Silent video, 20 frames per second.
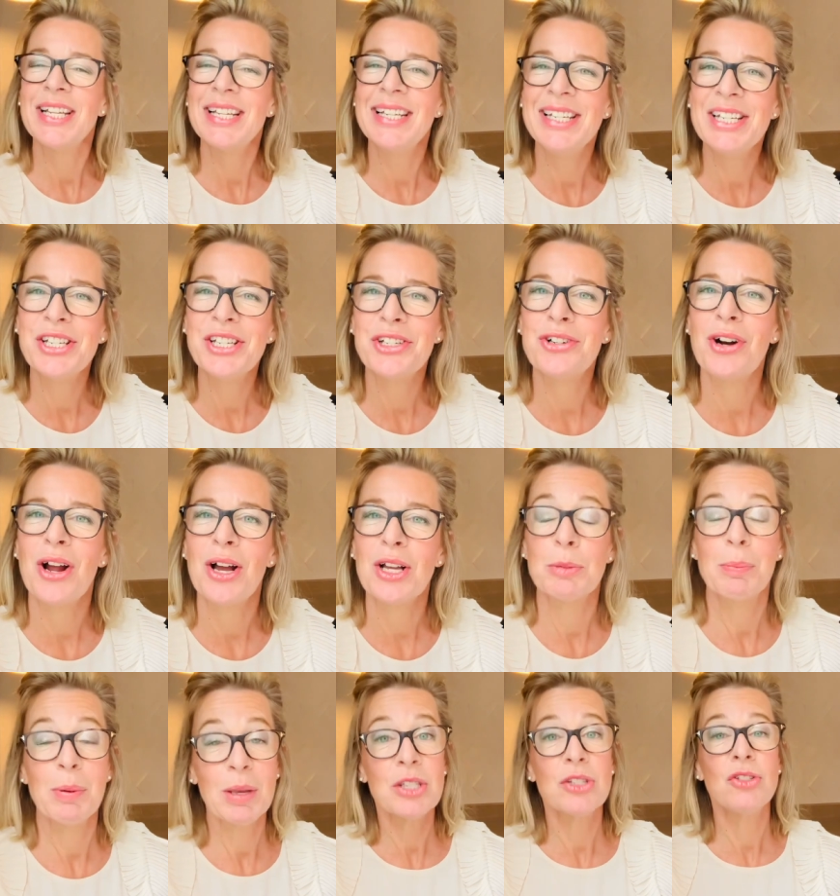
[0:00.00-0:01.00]
Liz Truss
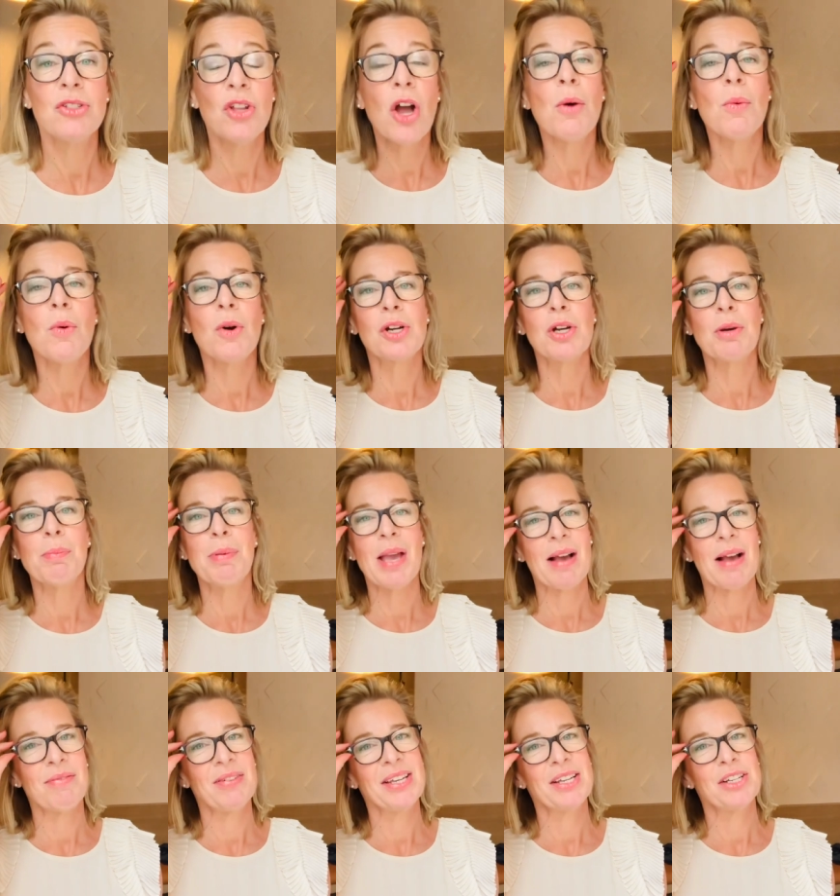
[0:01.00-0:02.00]
because no one could be
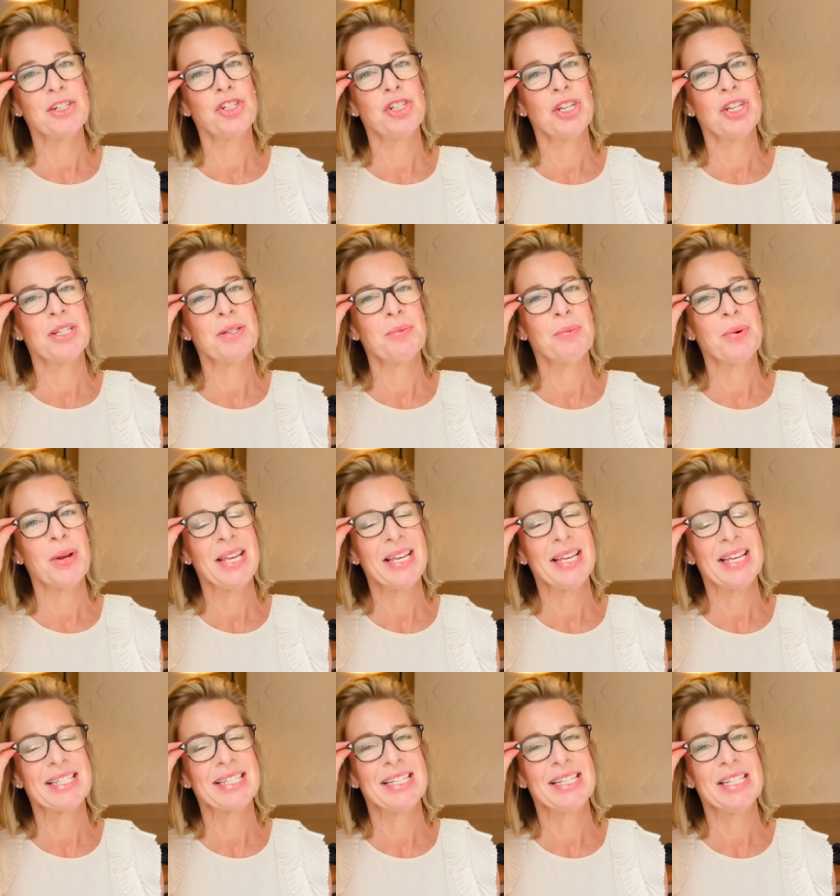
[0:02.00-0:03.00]
having a shit a week
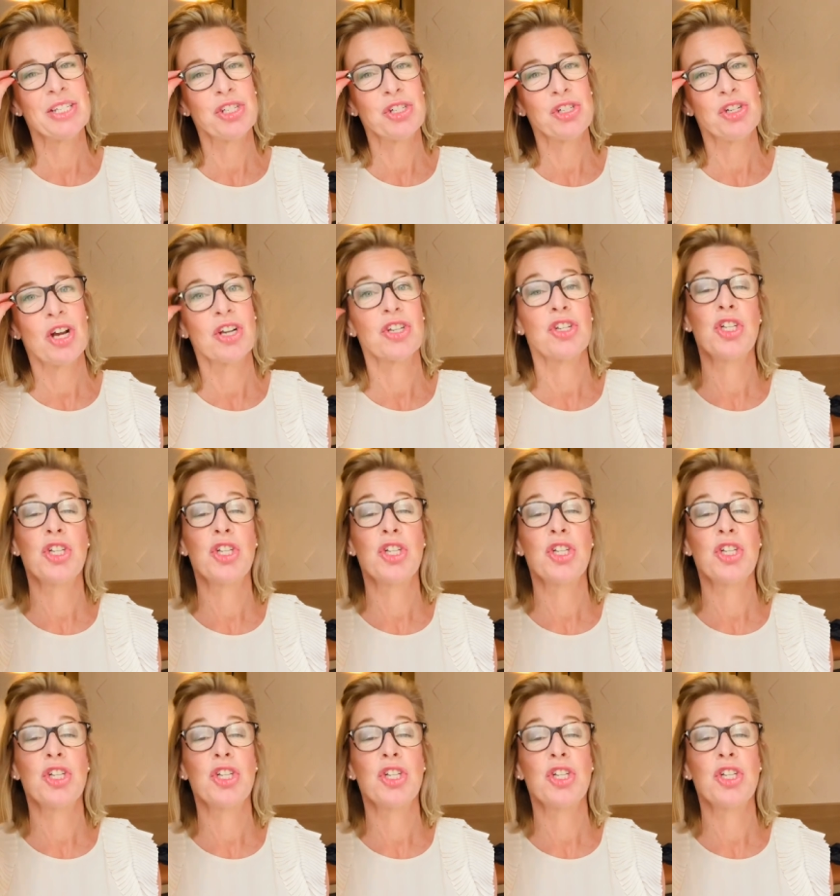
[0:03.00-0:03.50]
as Liz Truss.